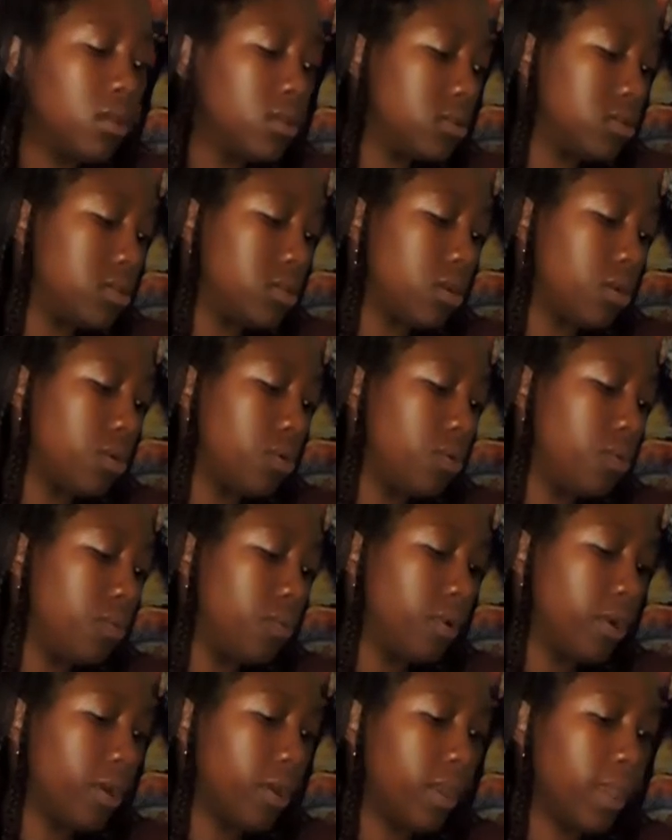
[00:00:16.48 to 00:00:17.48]
So
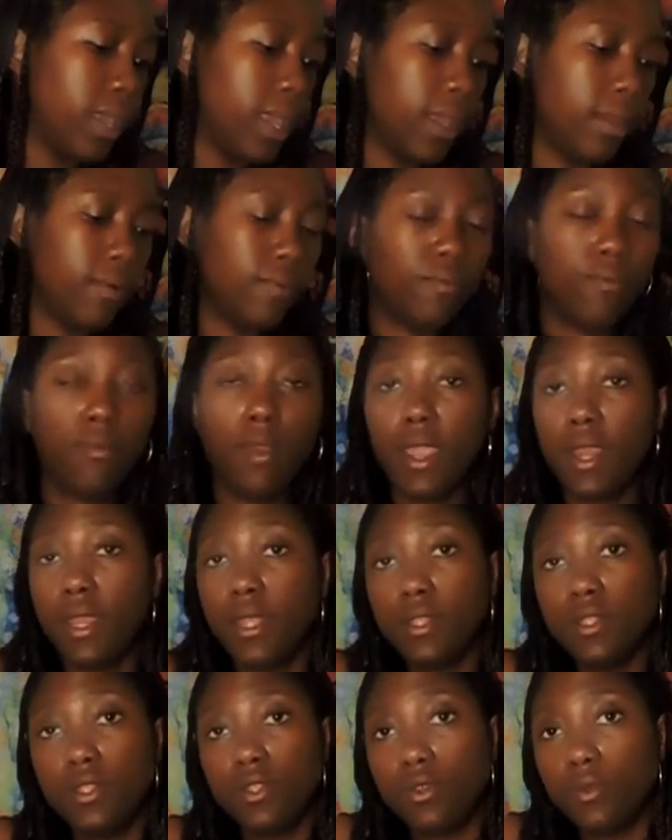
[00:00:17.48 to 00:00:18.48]
we're going to get right
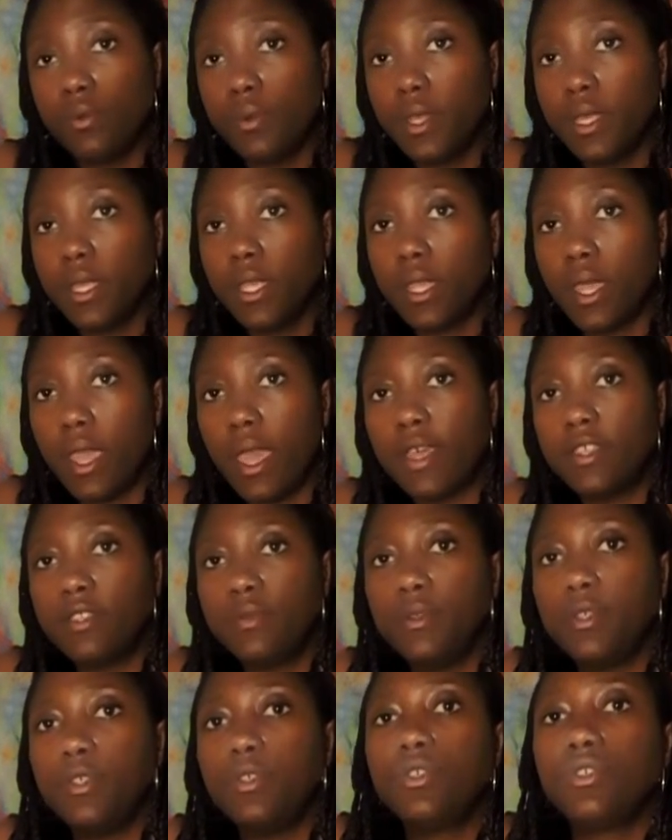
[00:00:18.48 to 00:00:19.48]
into it as
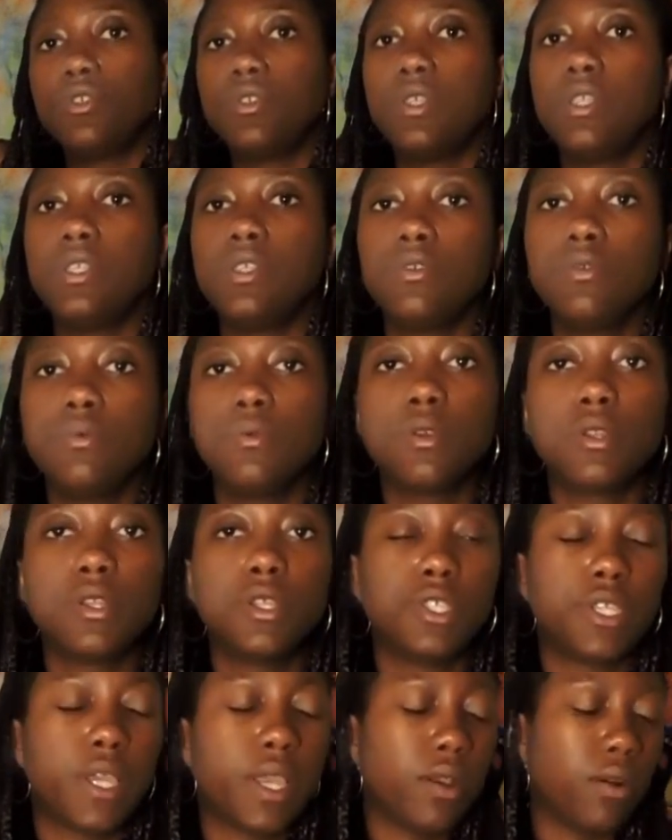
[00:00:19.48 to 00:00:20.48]
we usually do. We're going
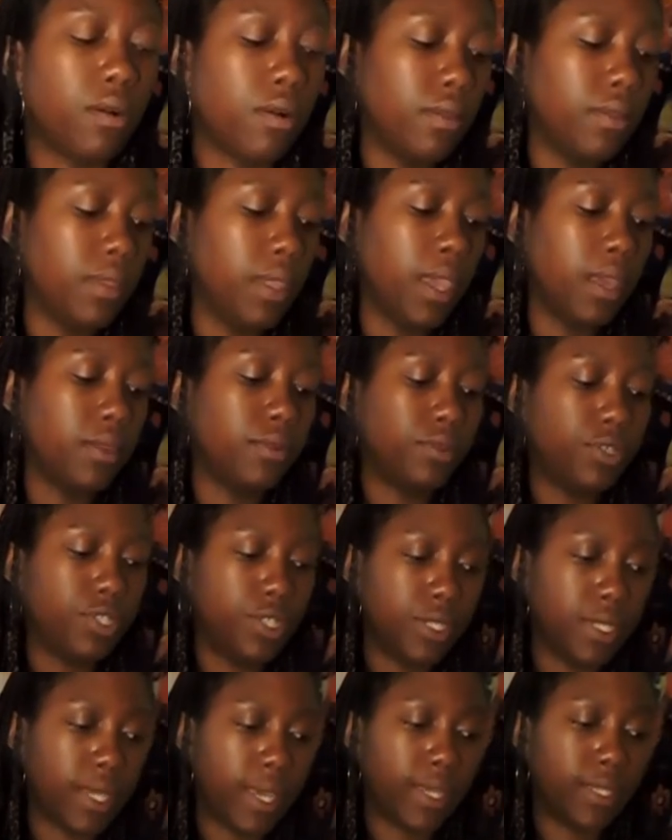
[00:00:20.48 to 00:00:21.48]
to check on the energy
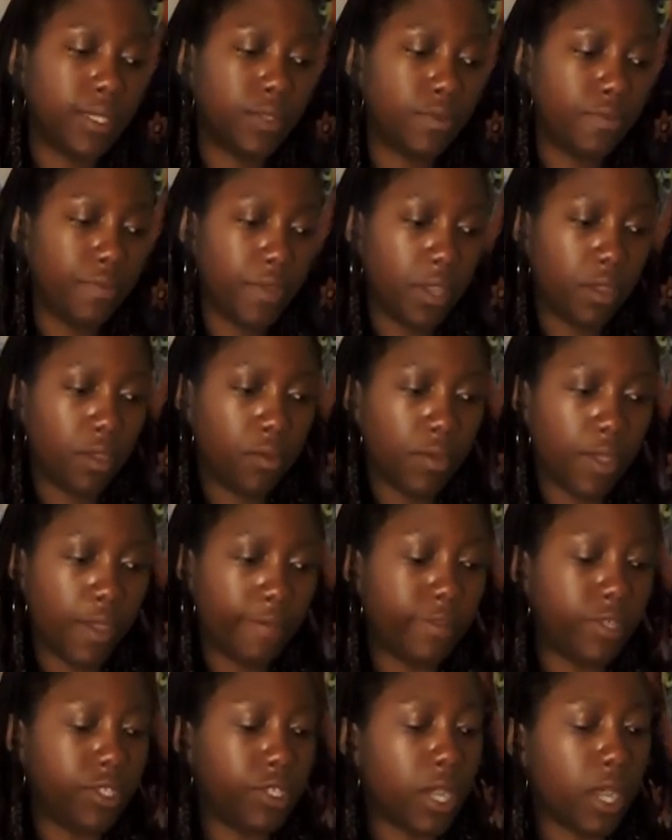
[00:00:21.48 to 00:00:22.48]
decks over here. We
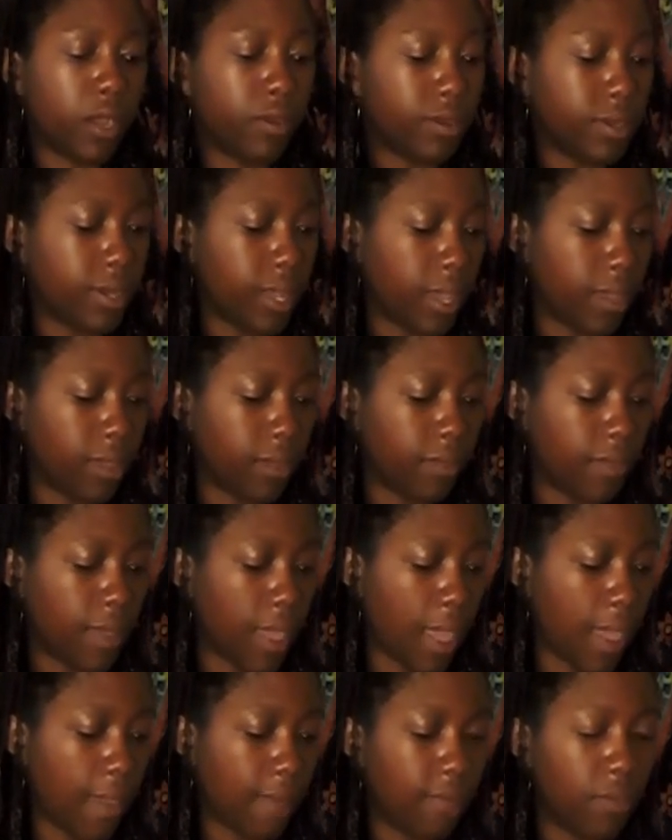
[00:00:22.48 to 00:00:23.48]
got the chakra deck and we
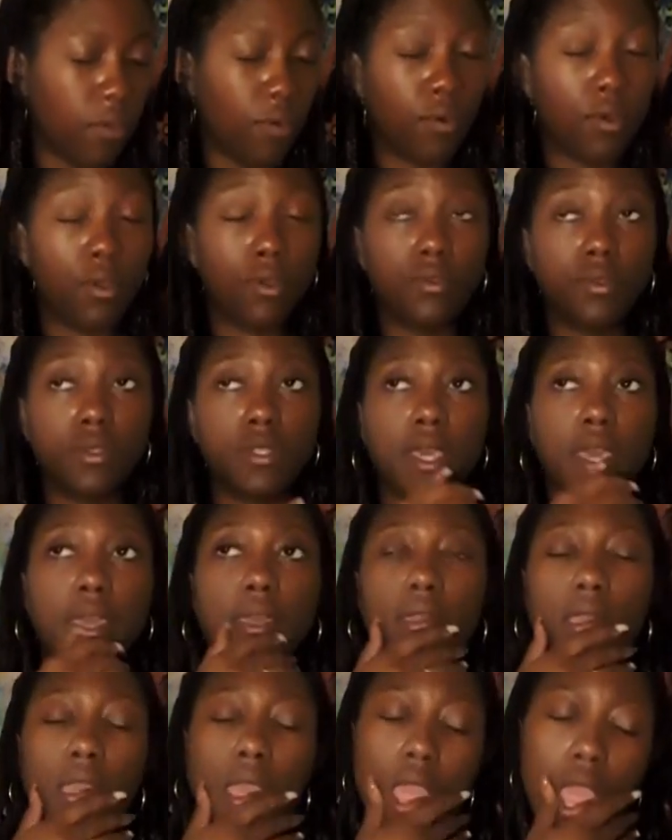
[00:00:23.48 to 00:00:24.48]
have the oracle
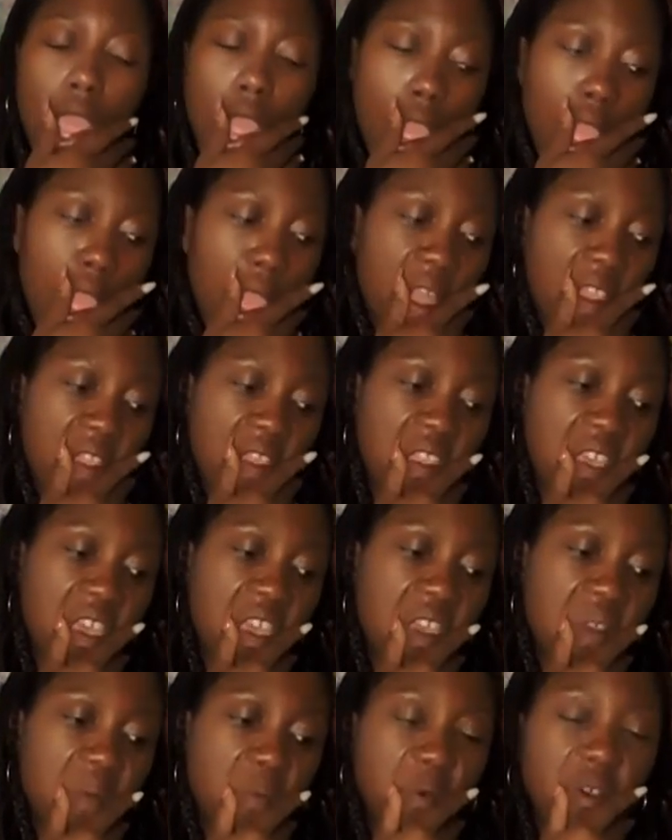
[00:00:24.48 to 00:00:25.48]
deck. And
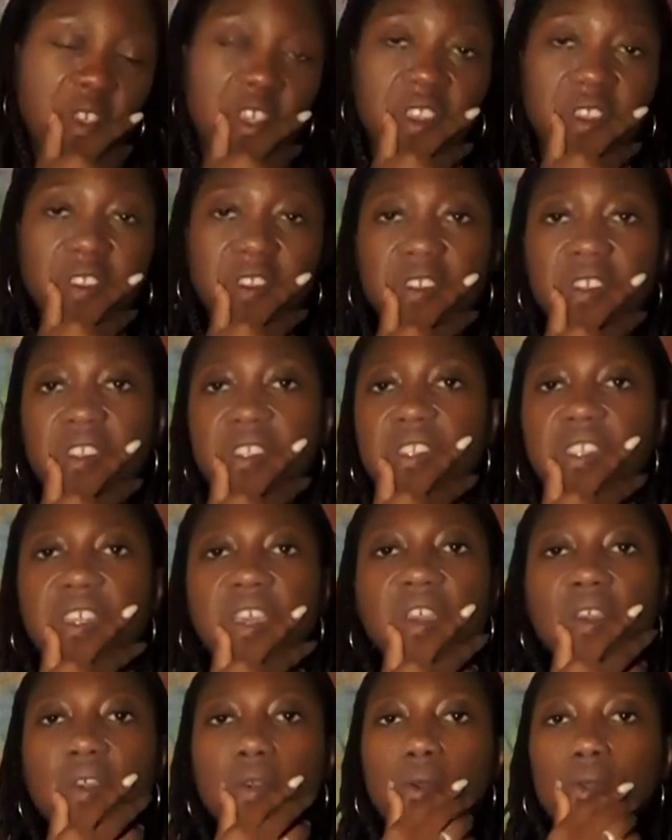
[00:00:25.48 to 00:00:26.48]
then we'll get into the
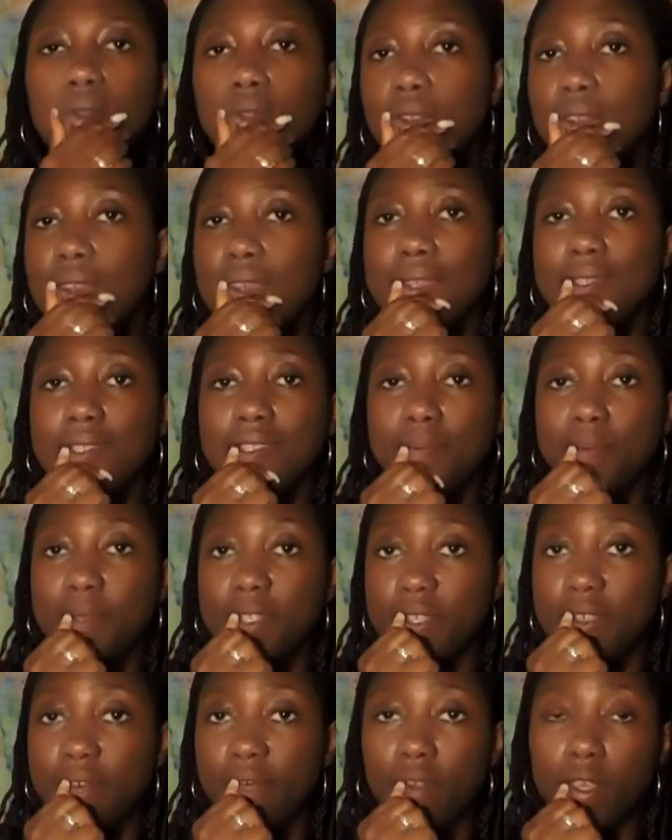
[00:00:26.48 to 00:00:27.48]
tarot to get
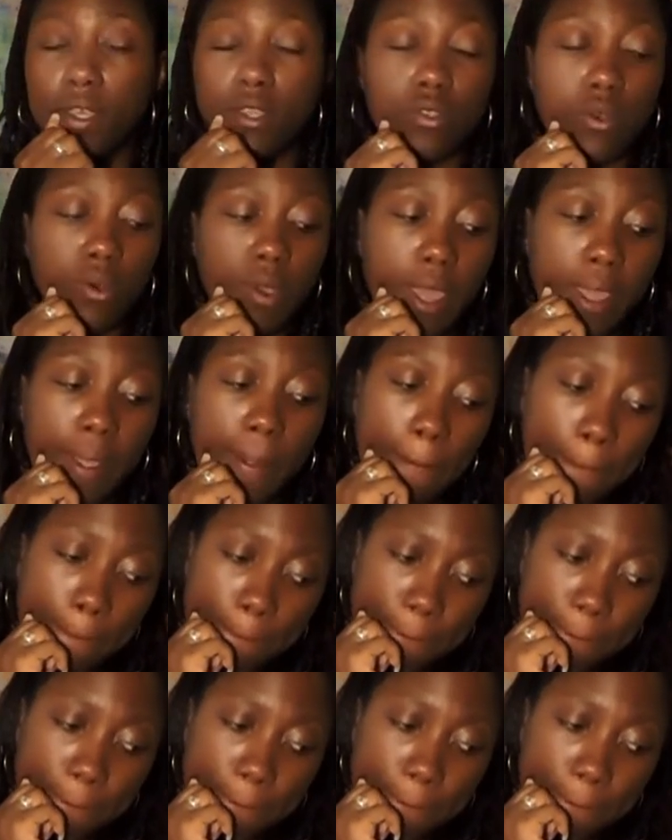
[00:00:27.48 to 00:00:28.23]
specifics, okay?